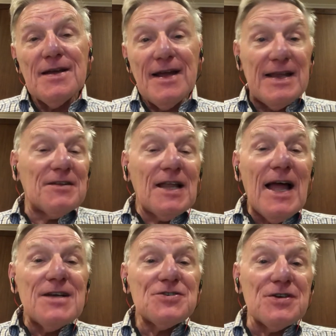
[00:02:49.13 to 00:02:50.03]
and even
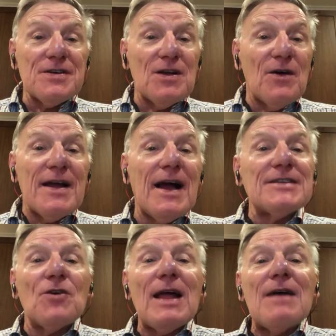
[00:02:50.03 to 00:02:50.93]
last year, I
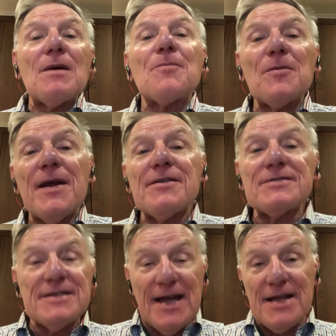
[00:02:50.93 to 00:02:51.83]
don't have a prepared
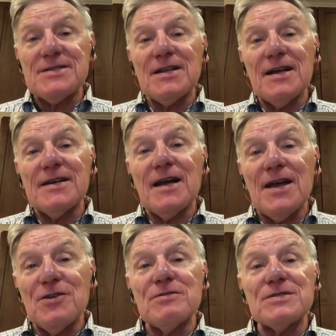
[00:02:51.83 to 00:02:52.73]
text. I
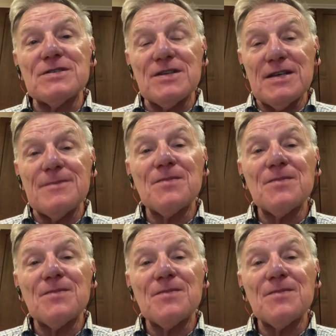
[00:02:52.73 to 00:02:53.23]
use the